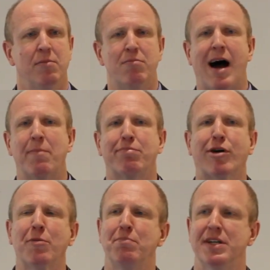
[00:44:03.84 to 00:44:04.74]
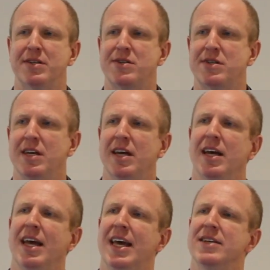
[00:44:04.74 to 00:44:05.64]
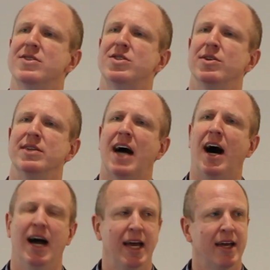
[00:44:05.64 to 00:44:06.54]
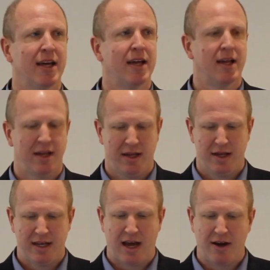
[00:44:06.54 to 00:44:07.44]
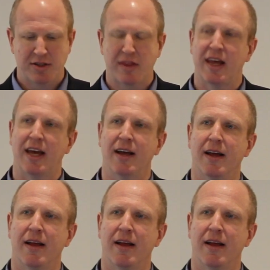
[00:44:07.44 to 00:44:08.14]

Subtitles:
My purpose is to die. Now, here's the thing.